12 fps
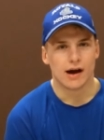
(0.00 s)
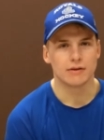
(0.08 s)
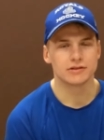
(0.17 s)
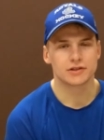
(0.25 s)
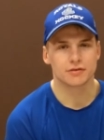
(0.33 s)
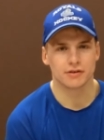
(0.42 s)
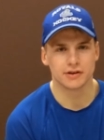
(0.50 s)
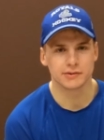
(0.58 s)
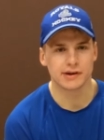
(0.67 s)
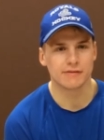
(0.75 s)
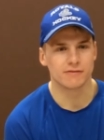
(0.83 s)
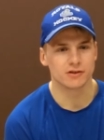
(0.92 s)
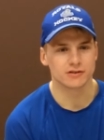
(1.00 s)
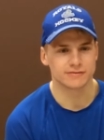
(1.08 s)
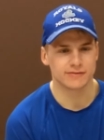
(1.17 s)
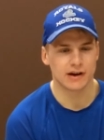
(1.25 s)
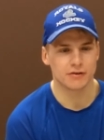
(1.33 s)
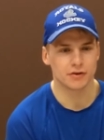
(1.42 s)
I was thrilled when I
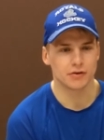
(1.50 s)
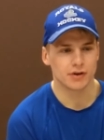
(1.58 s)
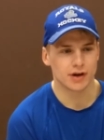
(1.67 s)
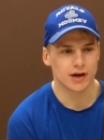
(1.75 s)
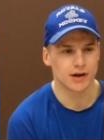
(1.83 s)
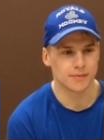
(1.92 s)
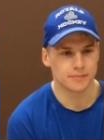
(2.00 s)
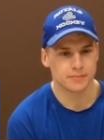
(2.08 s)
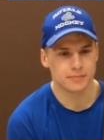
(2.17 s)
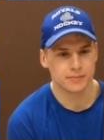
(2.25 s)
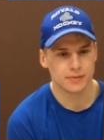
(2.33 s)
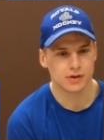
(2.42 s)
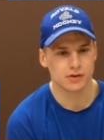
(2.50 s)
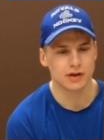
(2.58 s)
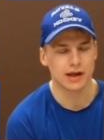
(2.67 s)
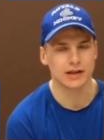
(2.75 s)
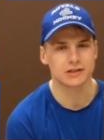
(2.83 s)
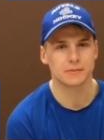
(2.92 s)
first found out. Um, you know,
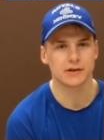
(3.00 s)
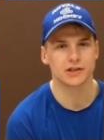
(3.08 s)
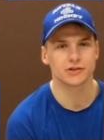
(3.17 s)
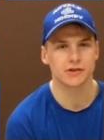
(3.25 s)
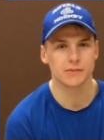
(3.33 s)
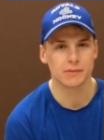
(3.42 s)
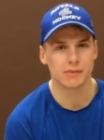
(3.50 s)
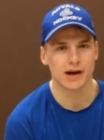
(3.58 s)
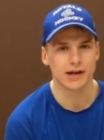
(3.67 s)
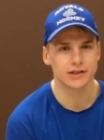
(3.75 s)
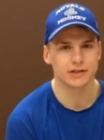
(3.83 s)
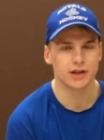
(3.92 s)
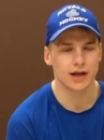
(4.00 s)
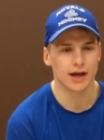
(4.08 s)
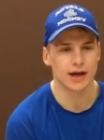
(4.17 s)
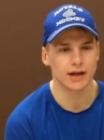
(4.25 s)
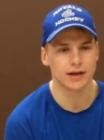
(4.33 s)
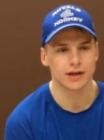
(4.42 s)
it's been a dream of mine,
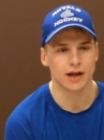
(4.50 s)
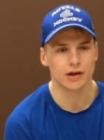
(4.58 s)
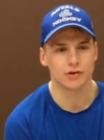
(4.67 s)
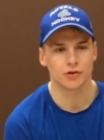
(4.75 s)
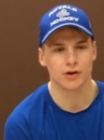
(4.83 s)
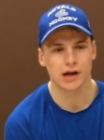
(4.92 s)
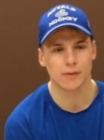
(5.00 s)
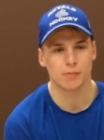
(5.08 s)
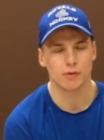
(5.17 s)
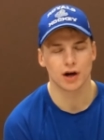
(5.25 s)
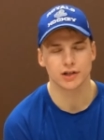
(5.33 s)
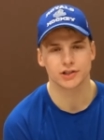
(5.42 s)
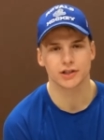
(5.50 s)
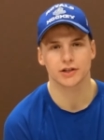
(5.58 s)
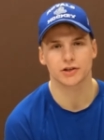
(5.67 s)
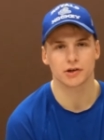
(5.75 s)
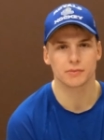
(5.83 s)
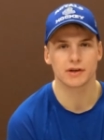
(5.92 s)
and, and growing up watching the
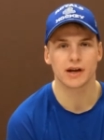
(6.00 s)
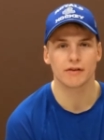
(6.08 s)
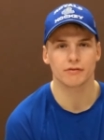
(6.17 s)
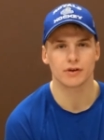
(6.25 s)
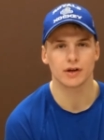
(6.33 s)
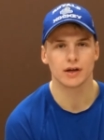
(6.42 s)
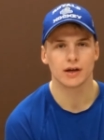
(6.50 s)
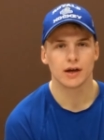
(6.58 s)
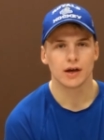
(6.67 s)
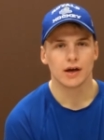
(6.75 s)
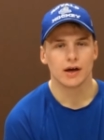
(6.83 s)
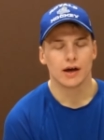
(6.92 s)
tournament every